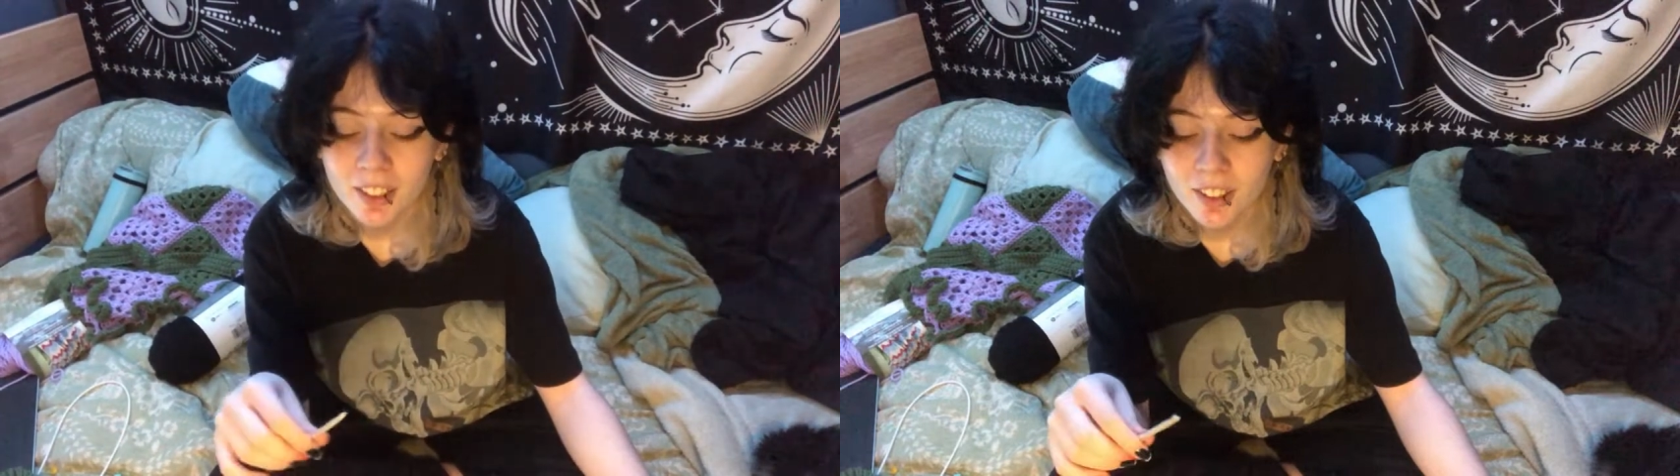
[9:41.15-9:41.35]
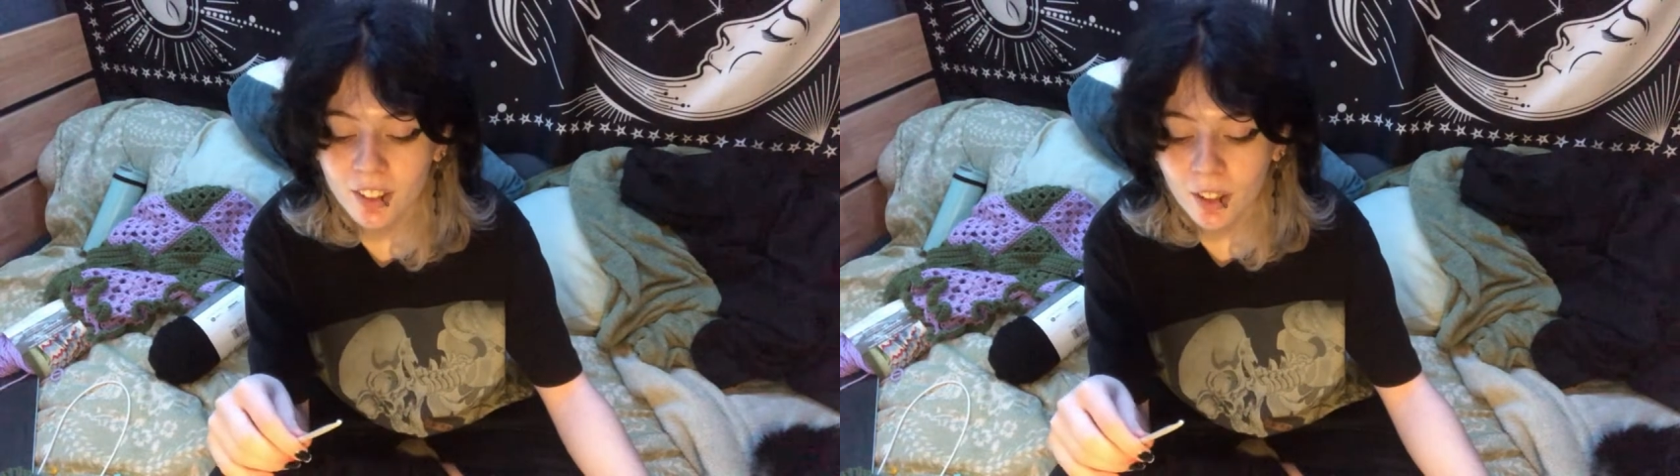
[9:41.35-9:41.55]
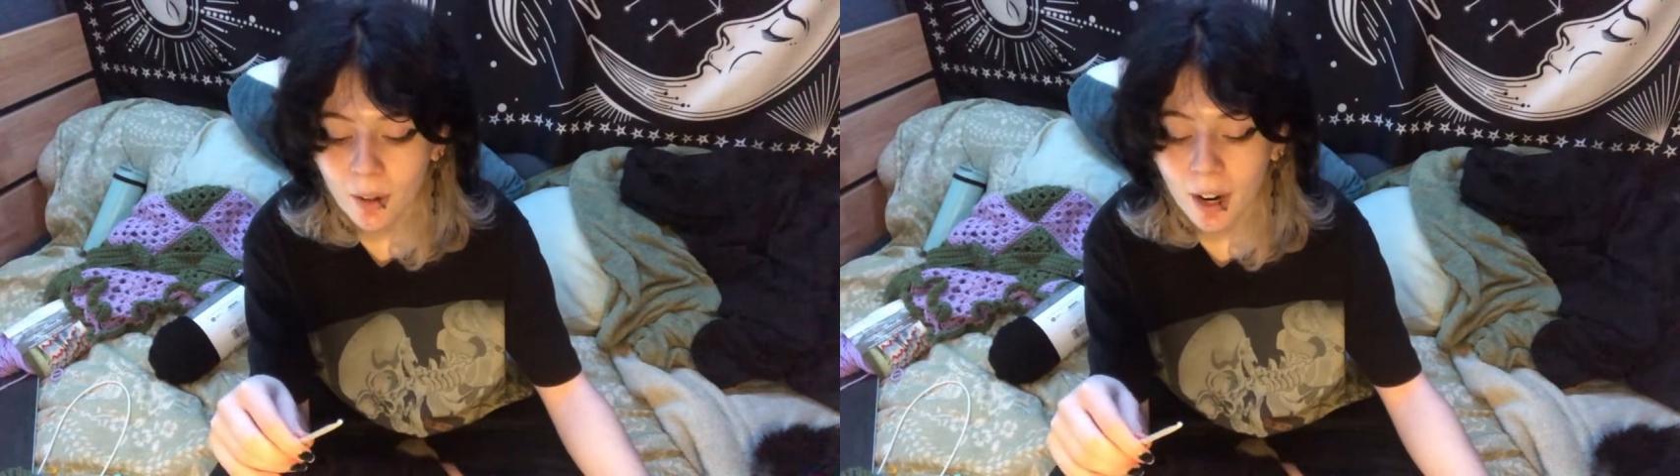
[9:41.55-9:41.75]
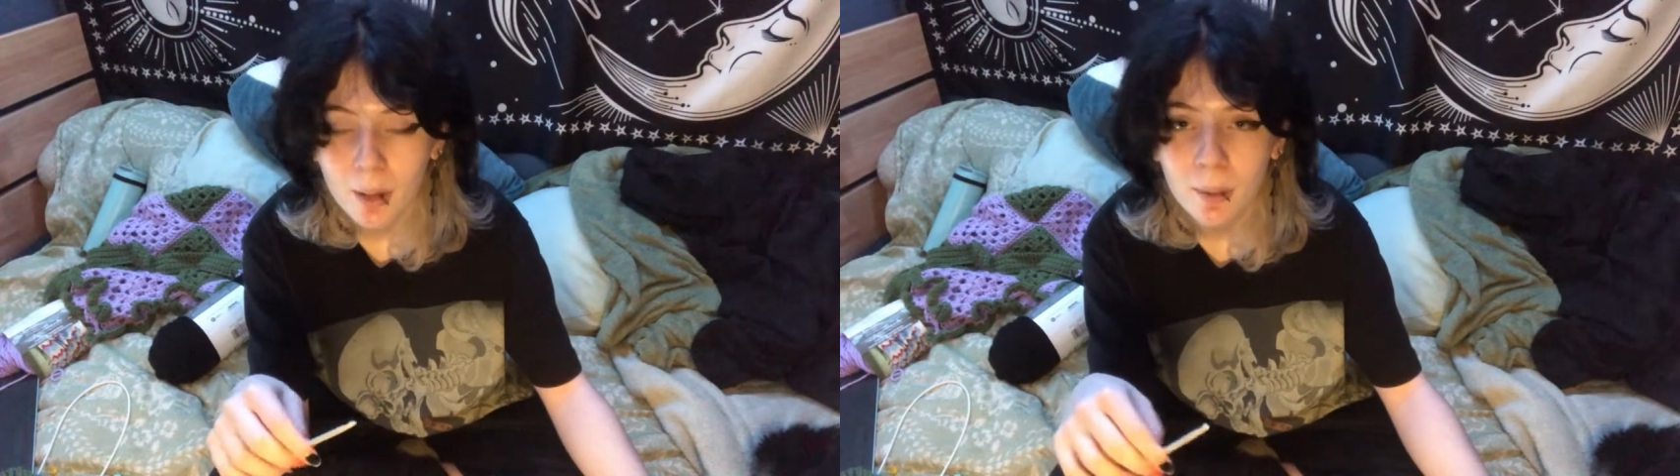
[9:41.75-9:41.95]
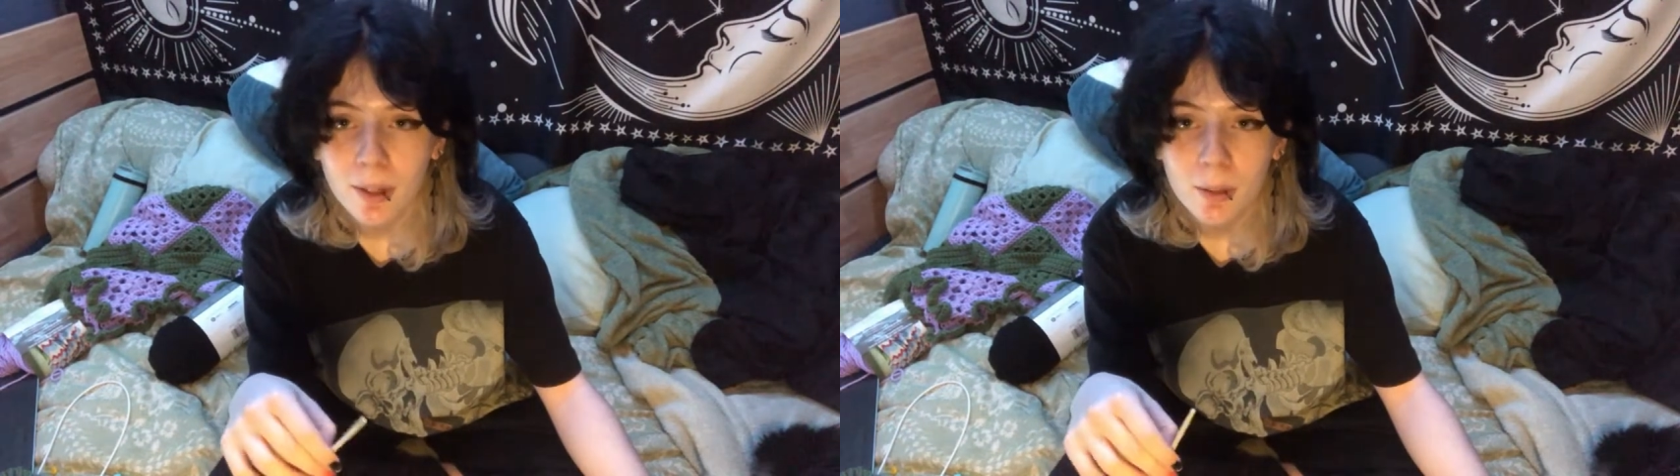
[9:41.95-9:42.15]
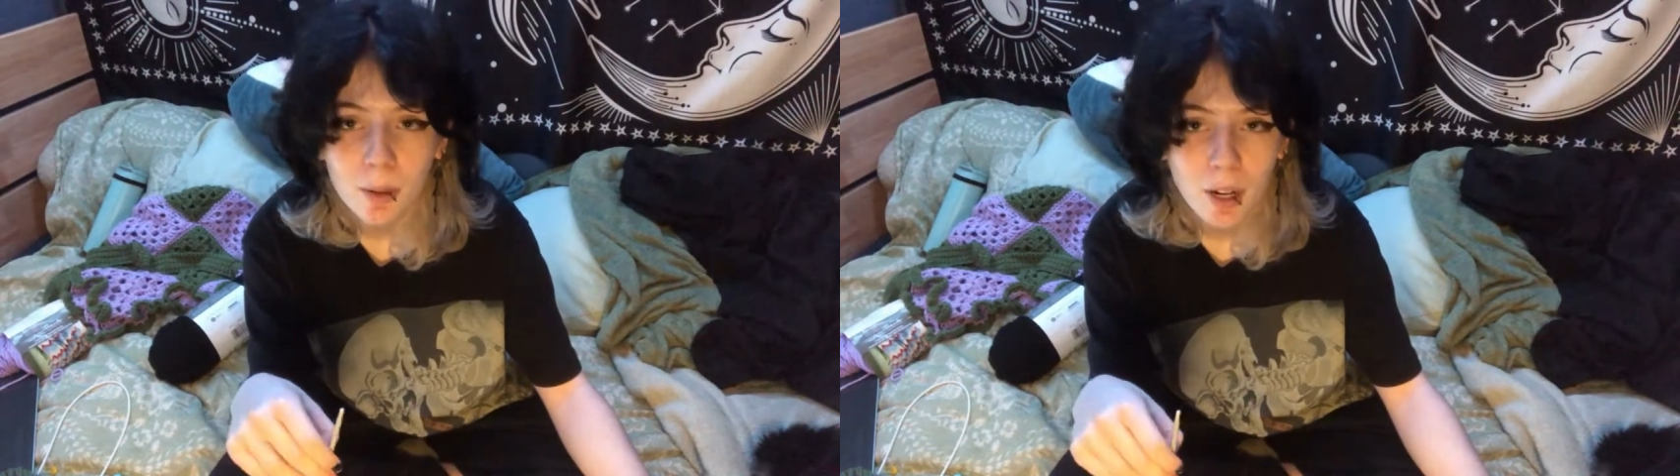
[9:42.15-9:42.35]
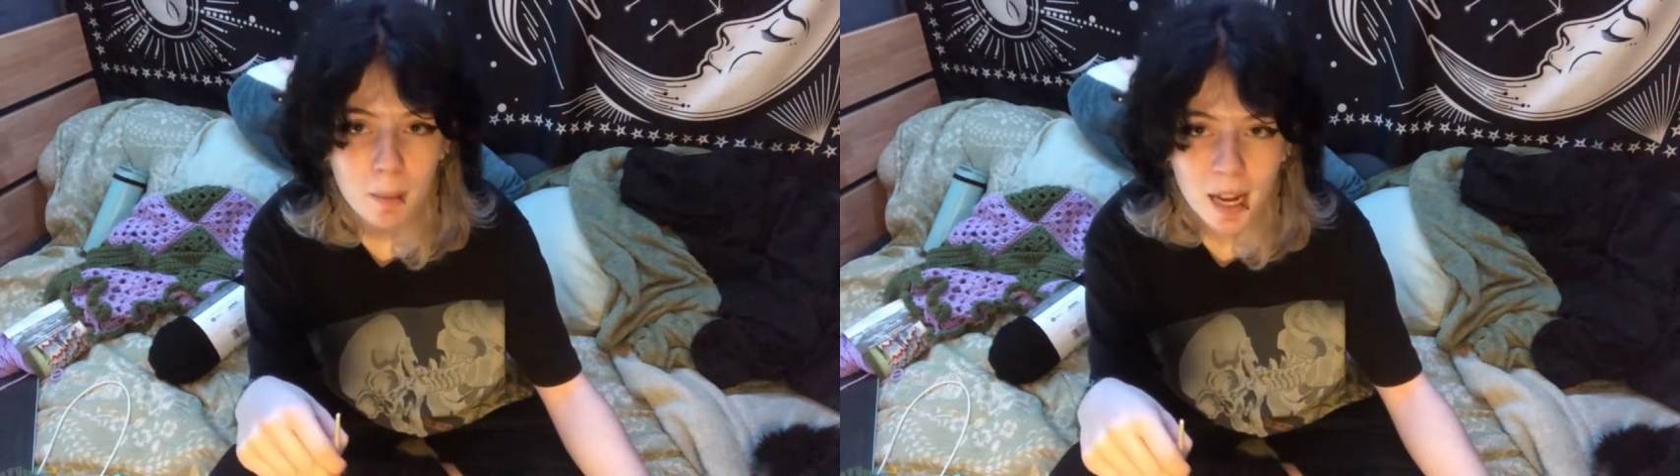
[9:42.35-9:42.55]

so I read the wrong